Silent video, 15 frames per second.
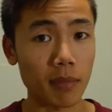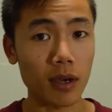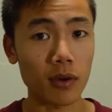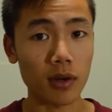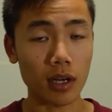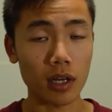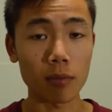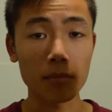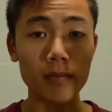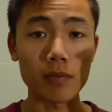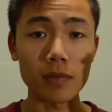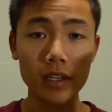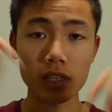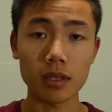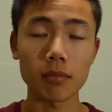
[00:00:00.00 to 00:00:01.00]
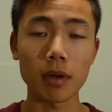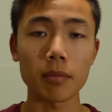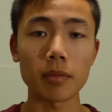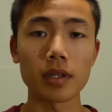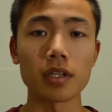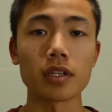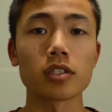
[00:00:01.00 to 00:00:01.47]
out. I'll link them up
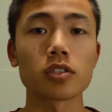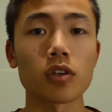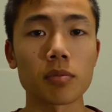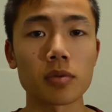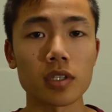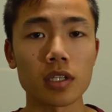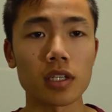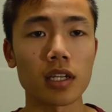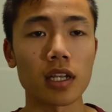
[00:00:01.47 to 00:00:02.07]
in the description.